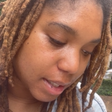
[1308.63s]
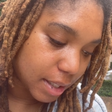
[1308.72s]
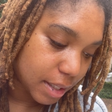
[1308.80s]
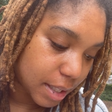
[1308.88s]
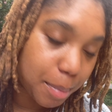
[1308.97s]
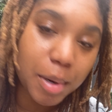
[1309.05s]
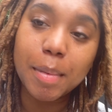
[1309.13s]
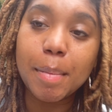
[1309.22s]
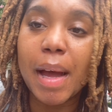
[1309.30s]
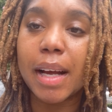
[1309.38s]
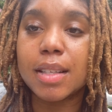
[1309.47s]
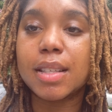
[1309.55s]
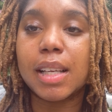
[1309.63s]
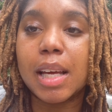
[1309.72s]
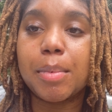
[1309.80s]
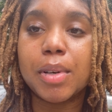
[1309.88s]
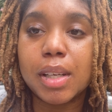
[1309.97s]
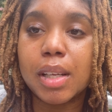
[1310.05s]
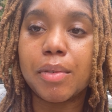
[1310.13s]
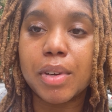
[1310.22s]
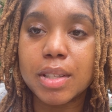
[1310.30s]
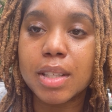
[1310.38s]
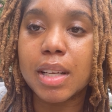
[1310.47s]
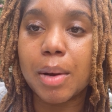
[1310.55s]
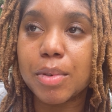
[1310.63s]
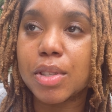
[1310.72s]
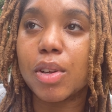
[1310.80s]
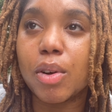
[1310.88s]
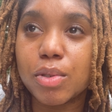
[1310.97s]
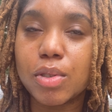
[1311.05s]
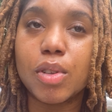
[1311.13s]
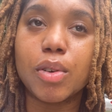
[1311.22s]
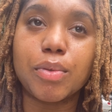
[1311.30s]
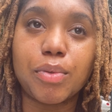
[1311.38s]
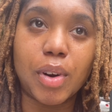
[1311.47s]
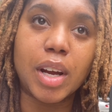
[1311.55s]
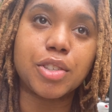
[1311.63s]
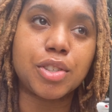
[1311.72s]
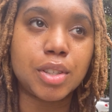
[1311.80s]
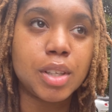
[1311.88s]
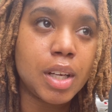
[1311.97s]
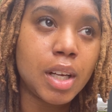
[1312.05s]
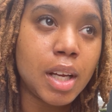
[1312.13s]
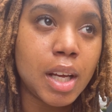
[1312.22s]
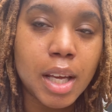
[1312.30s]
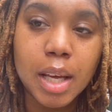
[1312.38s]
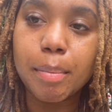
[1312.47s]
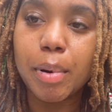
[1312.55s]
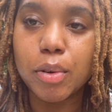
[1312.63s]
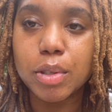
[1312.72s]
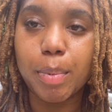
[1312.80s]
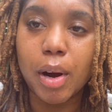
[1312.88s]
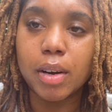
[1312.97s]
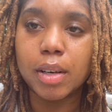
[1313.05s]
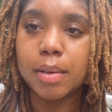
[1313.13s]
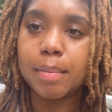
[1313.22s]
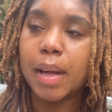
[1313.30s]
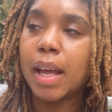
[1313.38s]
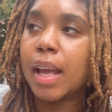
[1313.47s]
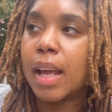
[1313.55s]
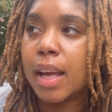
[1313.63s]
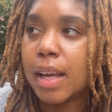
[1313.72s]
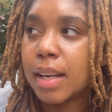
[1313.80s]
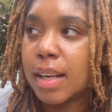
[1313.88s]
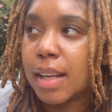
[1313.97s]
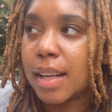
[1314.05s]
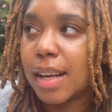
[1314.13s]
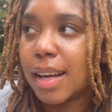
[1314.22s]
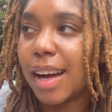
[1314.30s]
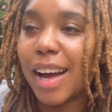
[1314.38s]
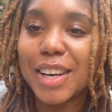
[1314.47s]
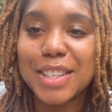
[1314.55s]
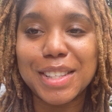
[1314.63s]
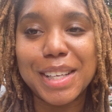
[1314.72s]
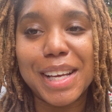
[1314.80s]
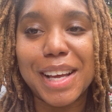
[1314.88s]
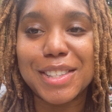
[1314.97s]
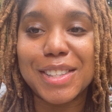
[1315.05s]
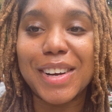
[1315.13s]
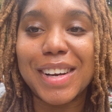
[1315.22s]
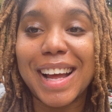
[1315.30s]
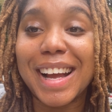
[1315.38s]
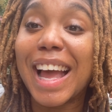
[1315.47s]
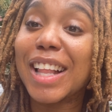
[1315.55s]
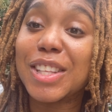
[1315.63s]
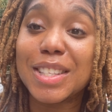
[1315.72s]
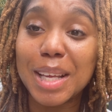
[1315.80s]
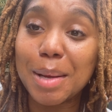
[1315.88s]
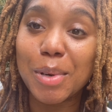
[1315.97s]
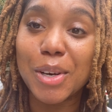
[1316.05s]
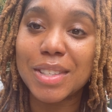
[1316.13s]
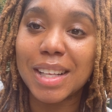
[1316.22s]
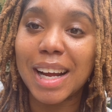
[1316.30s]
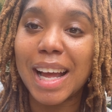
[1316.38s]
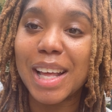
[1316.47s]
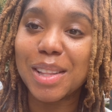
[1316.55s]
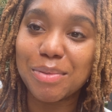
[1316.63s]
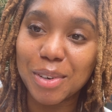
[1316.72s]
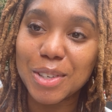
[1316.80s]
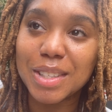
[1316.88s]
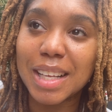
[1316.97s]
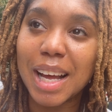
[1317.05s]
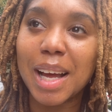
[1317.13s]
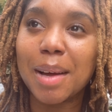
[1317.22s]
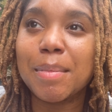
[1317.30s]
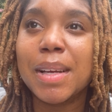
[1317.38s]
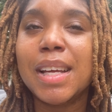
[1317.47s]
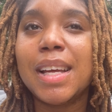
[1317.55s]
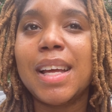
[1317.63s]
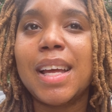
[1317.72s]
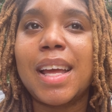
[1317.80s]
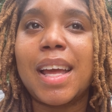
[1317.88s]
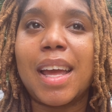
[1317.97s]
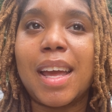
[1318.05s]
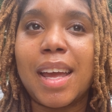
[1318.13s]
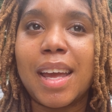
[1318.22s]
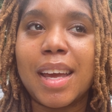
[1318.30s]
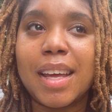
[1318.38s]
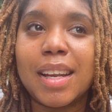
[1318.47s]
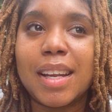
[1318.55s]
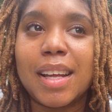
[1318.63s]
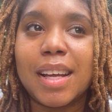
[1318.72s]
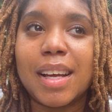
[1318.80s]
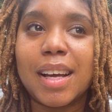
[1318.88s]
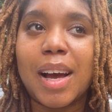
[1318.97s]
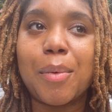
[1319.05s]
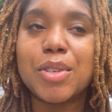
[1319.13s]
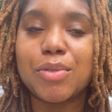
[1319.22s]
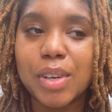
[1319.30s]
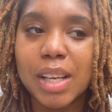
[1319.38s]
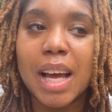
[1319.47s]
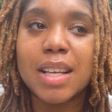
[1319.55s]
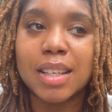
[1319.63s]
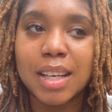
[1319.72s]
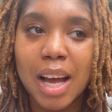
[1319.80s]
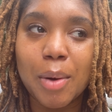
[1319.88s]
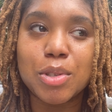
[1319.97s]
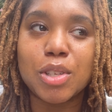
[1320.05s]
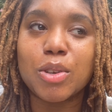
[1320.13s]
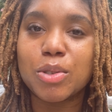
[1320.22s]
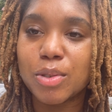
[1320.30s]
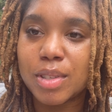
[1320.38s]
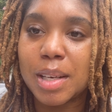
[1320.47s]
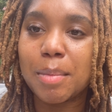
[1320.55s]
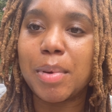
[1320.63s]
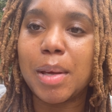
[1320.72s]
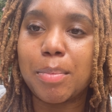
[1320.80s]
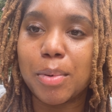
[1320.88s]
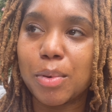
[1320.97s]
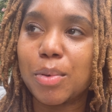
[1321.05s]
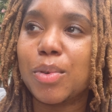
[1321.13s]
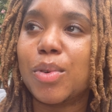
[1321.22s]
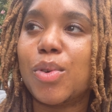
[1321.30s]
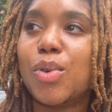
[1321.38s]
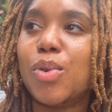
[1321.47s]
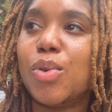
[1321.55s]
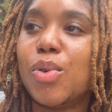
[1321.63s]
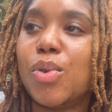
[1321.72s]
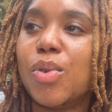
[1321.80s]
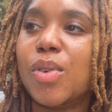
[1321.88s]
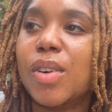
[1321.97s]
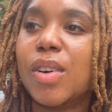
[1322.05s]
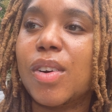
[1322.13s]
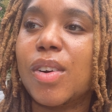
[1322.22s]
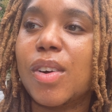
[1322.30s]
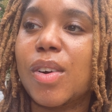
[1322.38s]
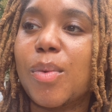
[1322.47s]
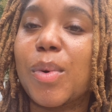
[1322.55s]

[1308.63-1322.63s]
they put me back into labor and delivery since I was still fresh in postpartum. And honestly, I got the same nurse that I had the first time, and I was realizing God was also sending people who were